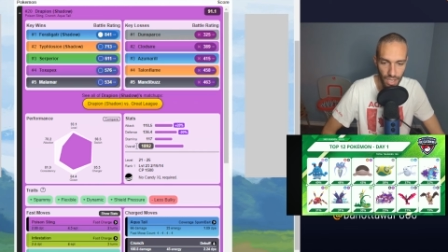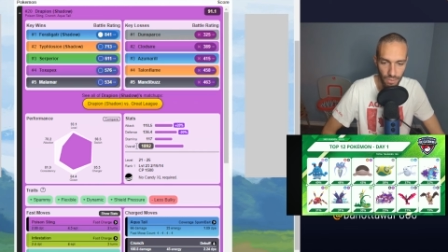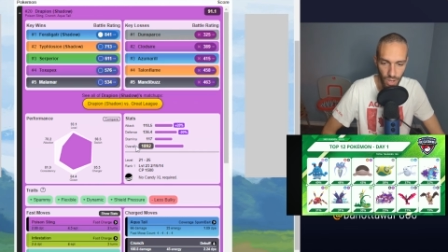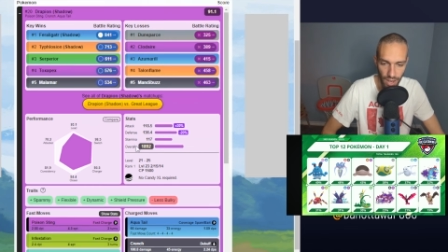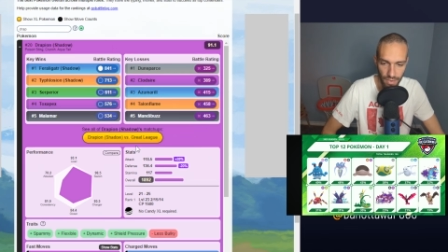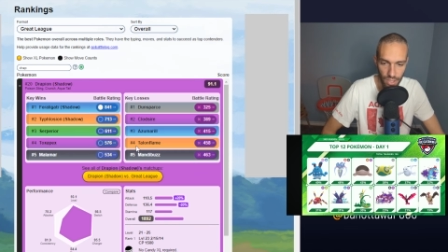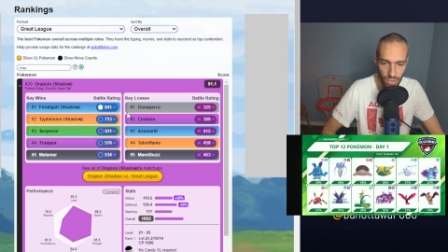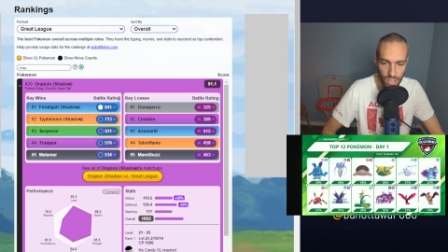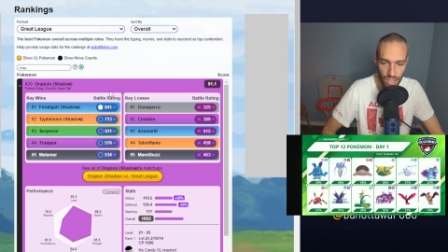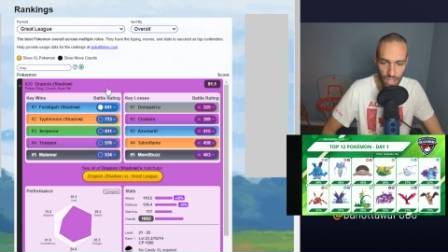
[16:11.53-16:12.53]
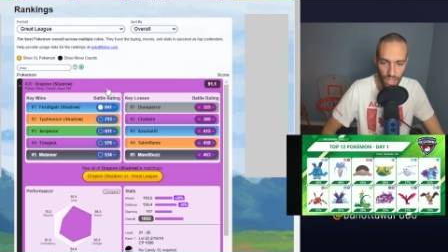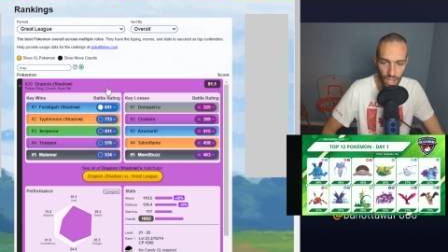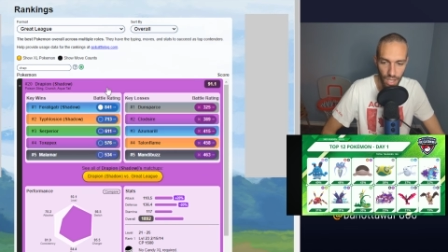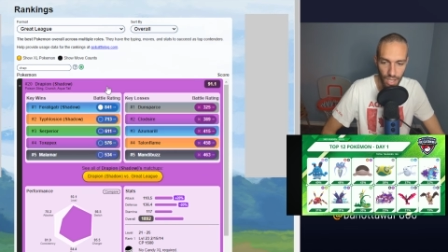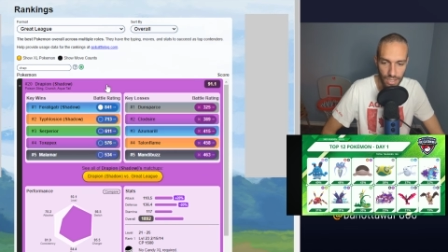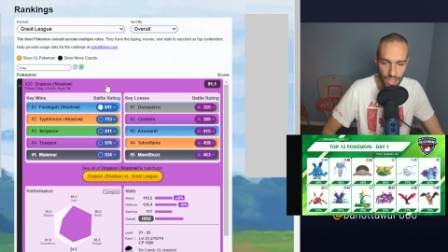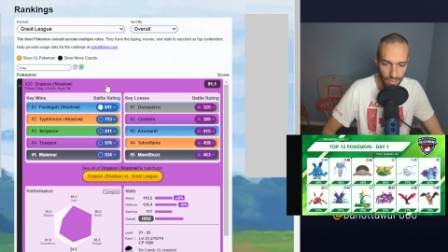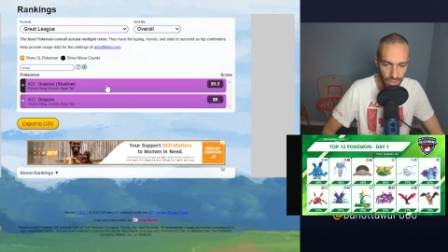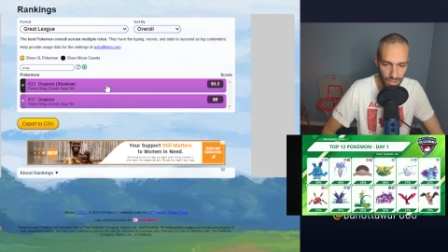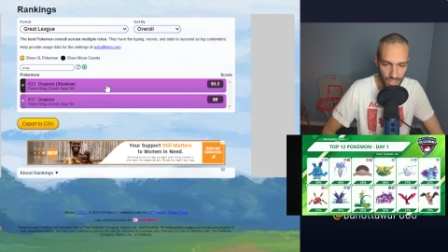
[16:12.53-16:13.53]
If you have not used it,
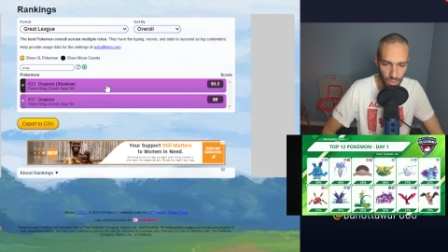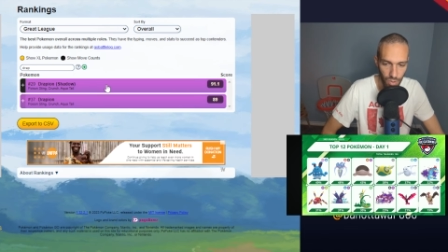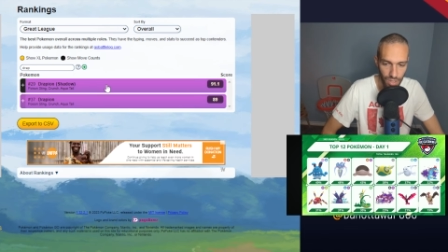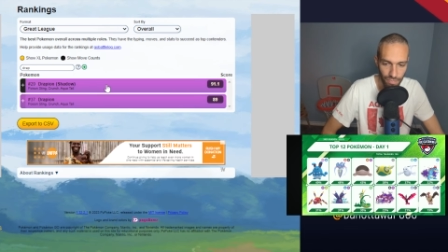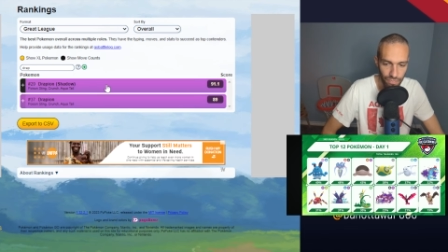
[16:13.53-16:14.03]
definitely invest in 1.